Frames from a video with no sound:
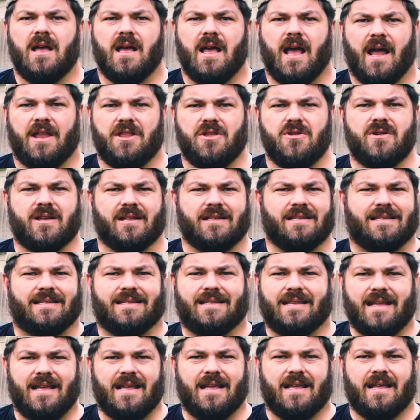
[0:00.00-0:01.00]
And you can
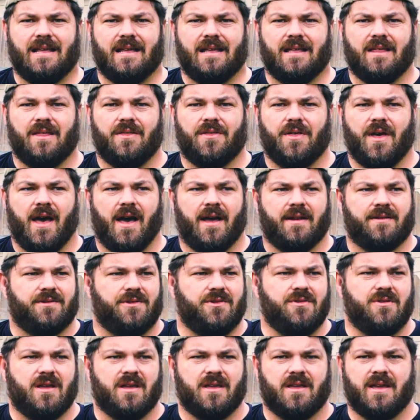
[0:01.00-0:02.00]
see that
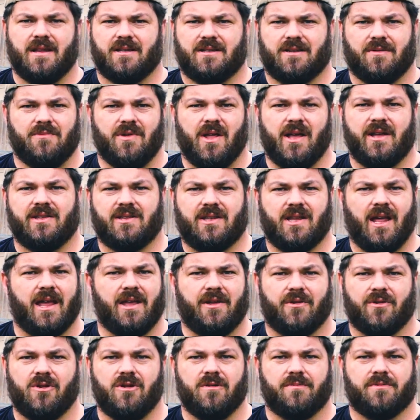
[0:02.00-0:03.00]
you can get some nice tight
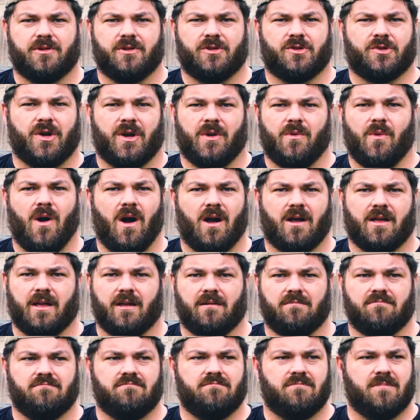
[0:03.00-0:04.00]
groups with string walking.